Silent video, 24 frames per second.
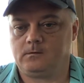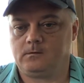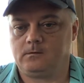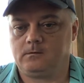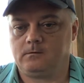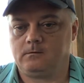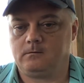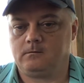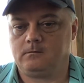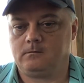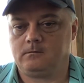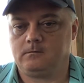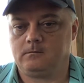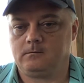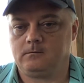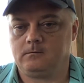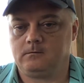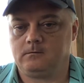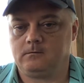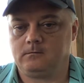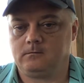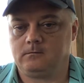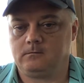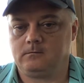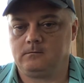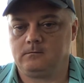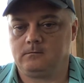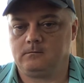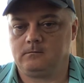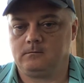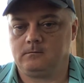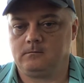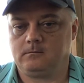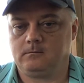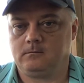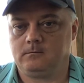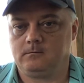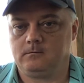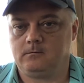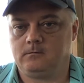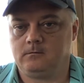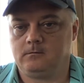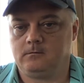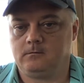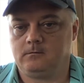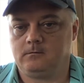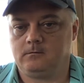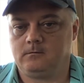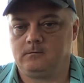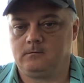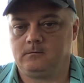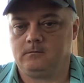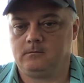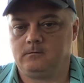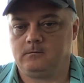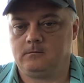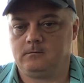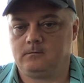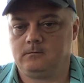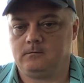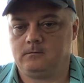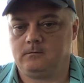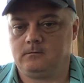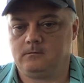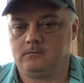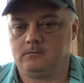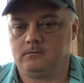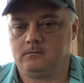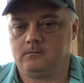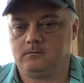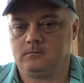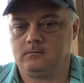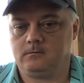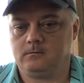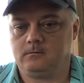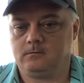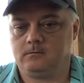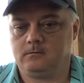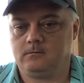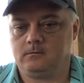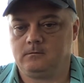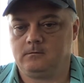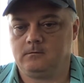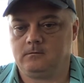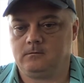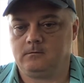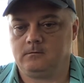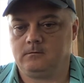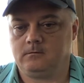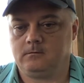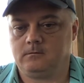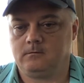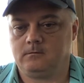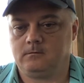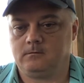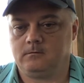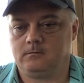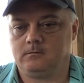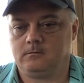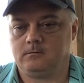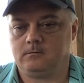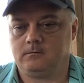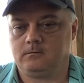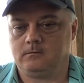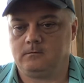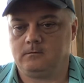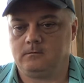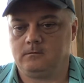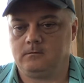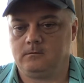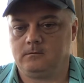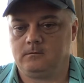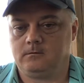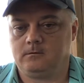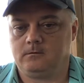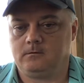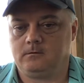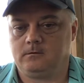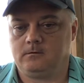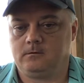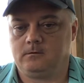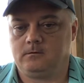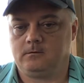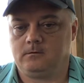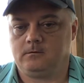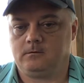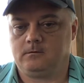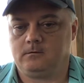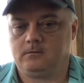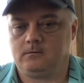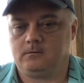No words are spoken by the person on screen.